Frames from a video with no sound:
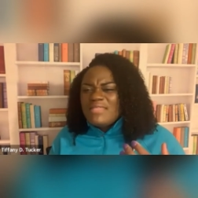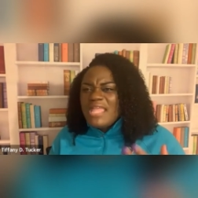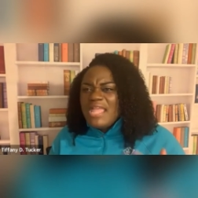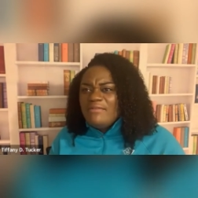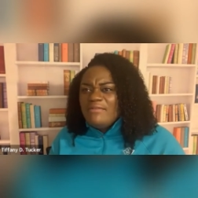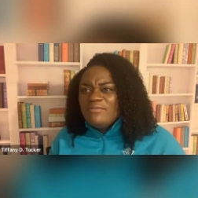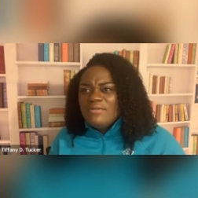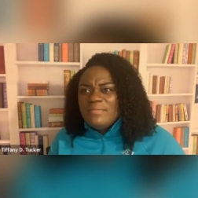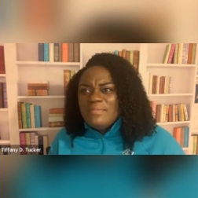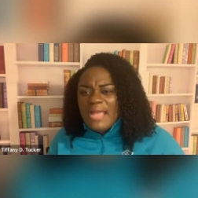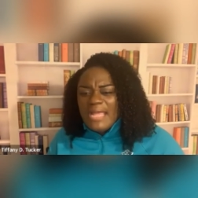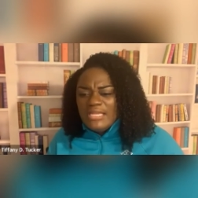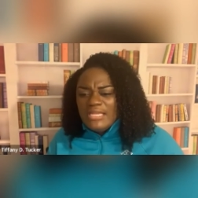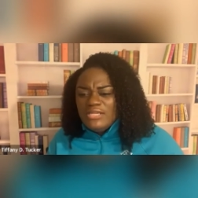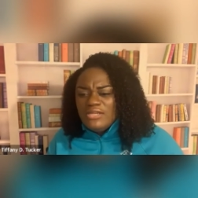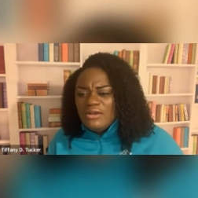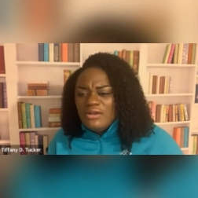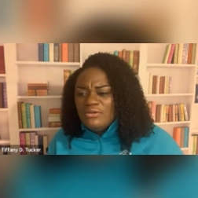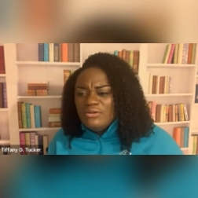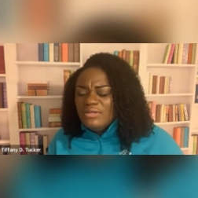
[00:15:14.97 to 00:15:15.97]
everybody
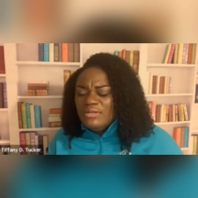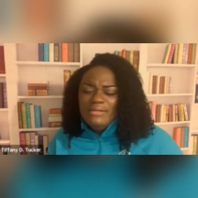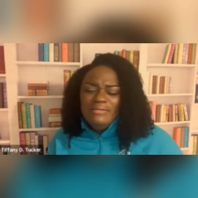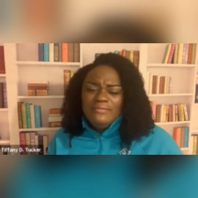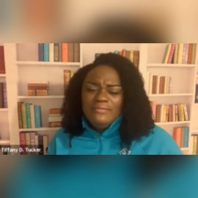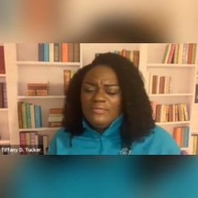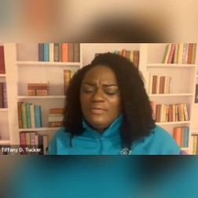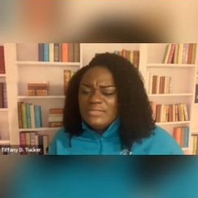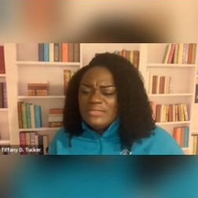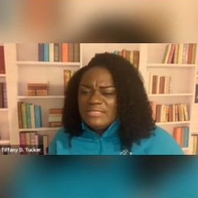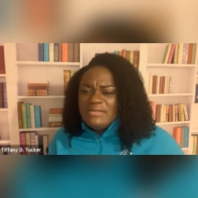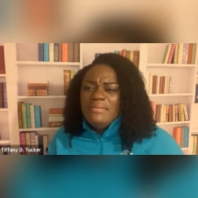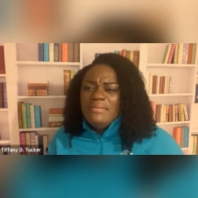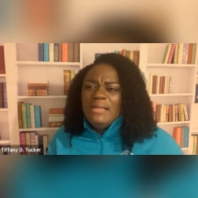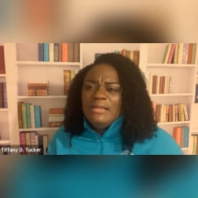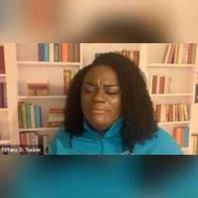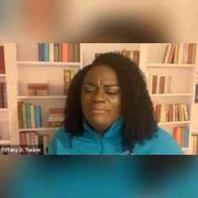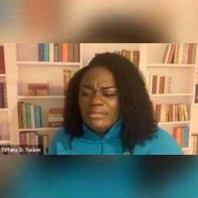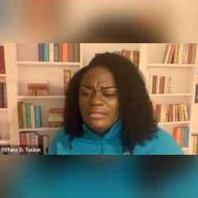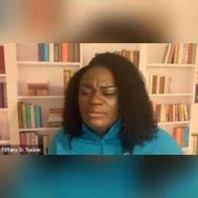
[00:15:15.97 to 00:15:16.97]
know. And of course,
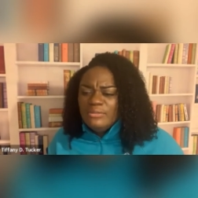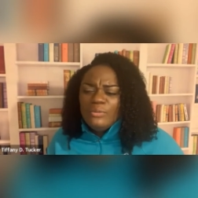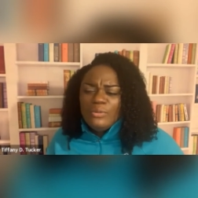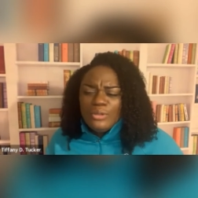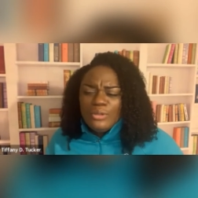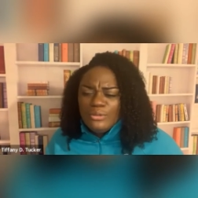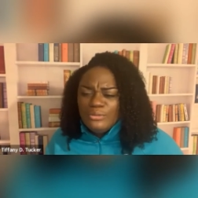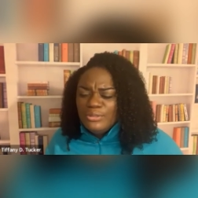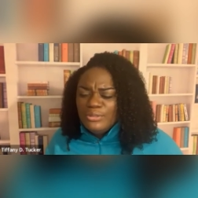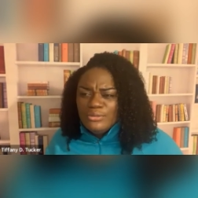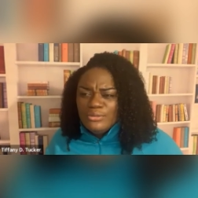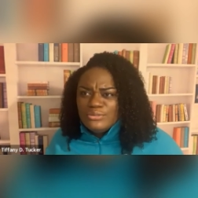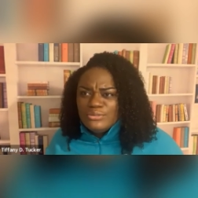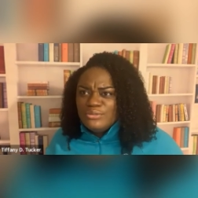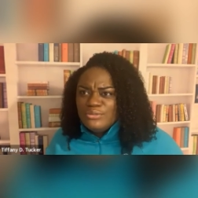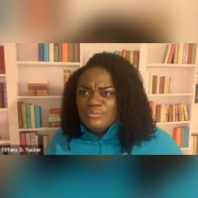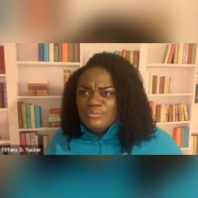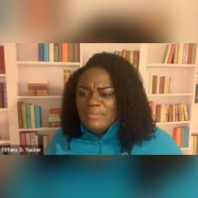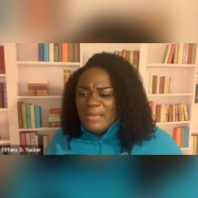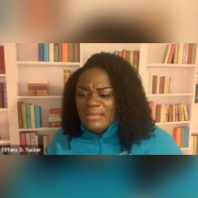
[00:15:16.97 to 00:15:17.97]
everybody around the world knows
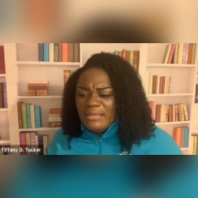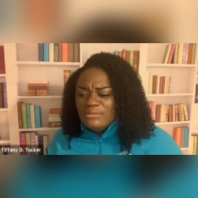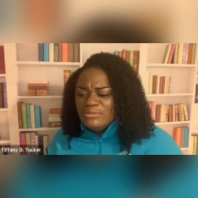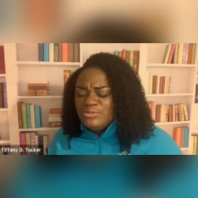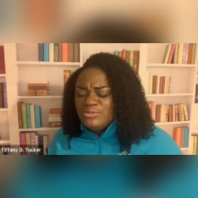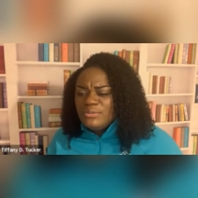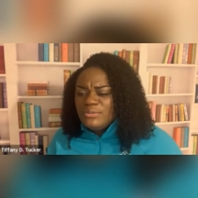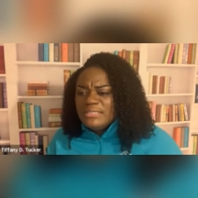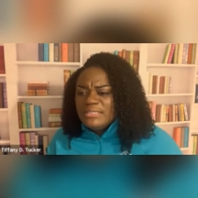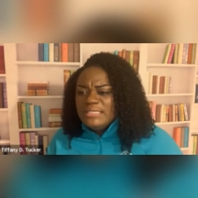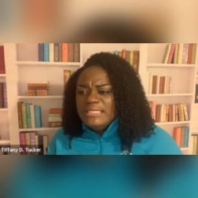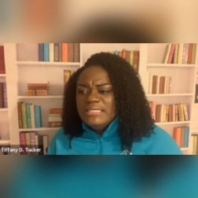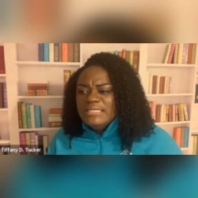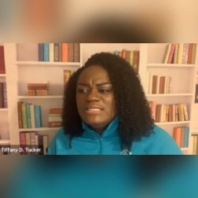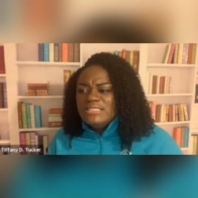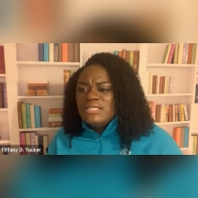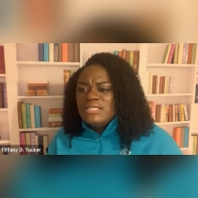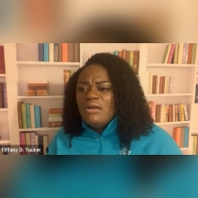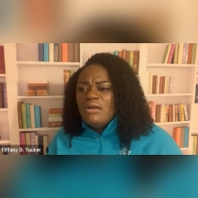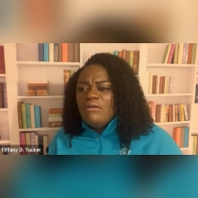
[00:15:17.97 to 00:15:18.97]
who Michael Jordan
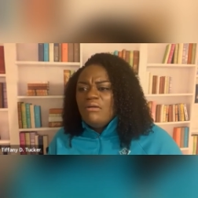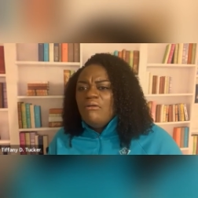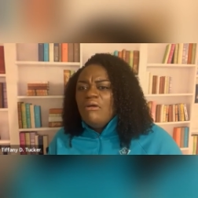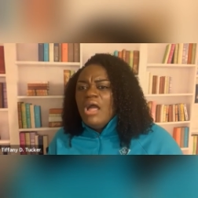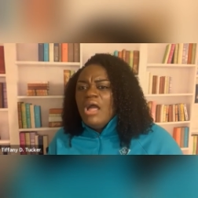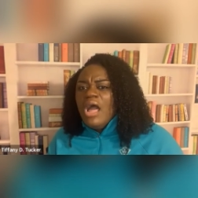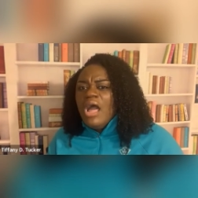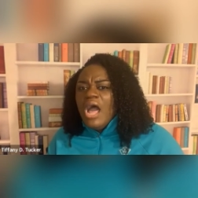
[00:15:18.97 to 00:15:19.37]
is. So